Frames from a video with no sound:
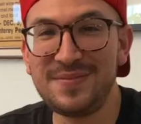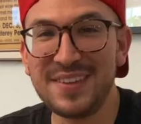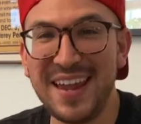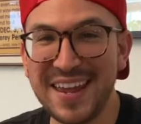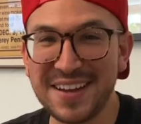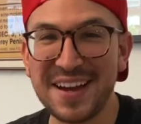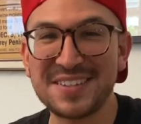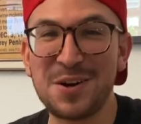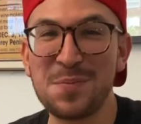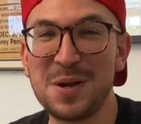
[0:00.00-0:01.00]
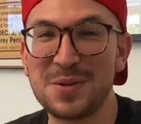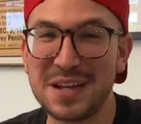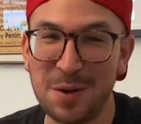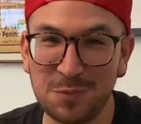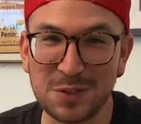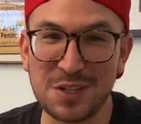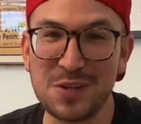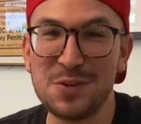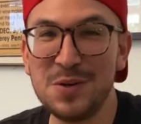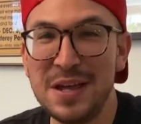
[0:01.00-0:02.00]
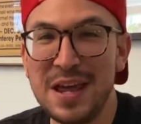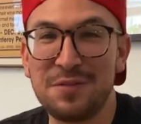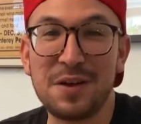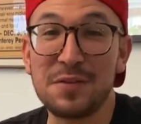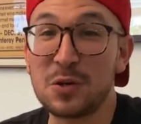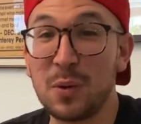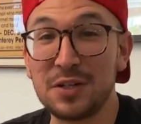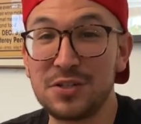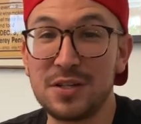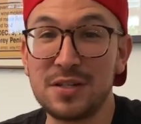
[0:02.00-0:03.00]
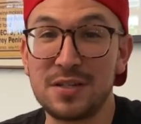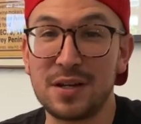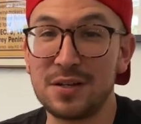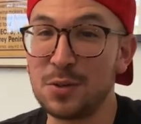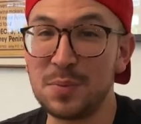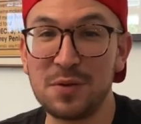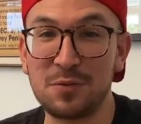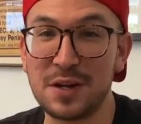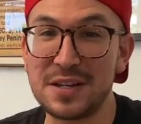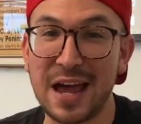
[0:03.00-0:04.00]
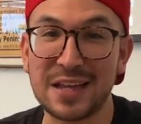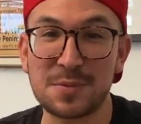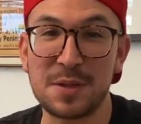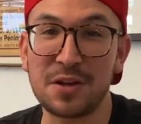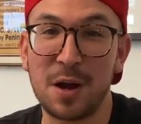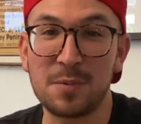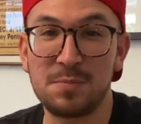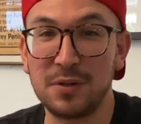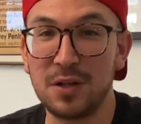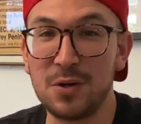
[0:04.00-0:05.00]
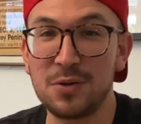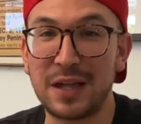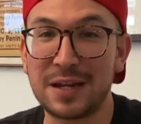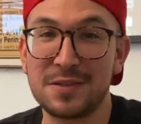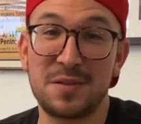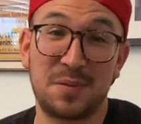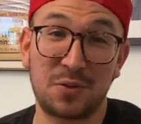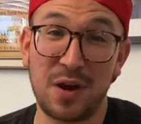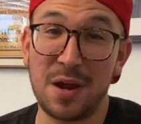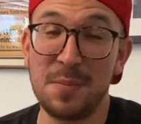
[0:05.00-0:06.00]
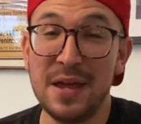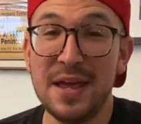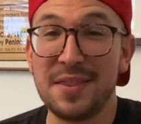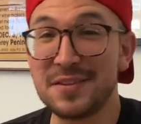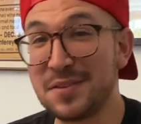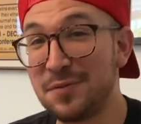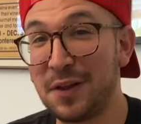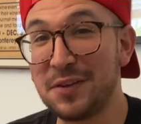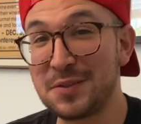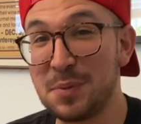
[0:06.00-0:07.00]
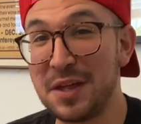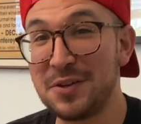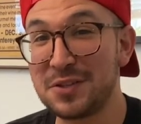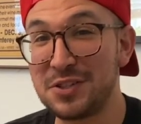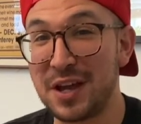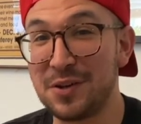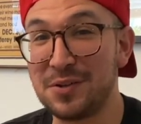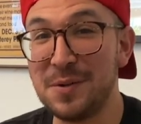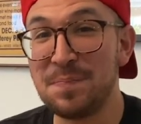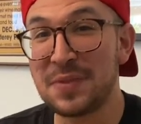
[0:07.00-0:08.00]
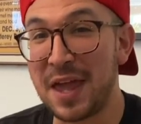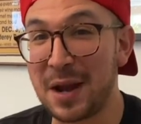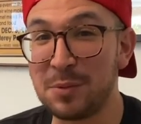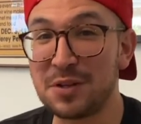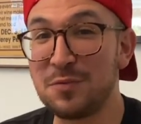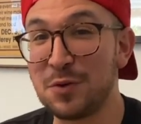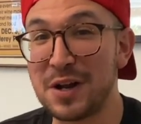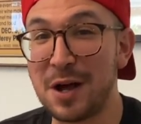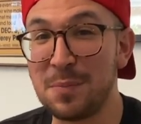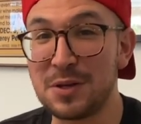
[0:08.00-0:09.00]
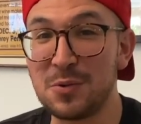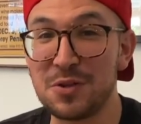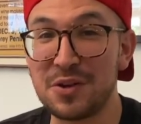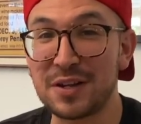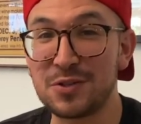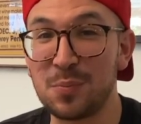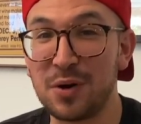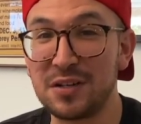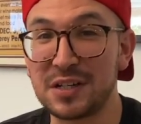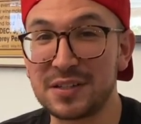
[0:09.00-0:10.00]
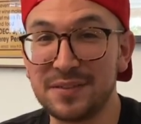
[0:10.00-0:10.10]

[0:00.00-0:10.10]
Hey guys, I hope that was helpful to you. If you have any questions, don't be afraid to ask me in the comments below. Like and subscribe. This is the Fatherless Millennials channel, and I'm looking forward to helping you with your next home project.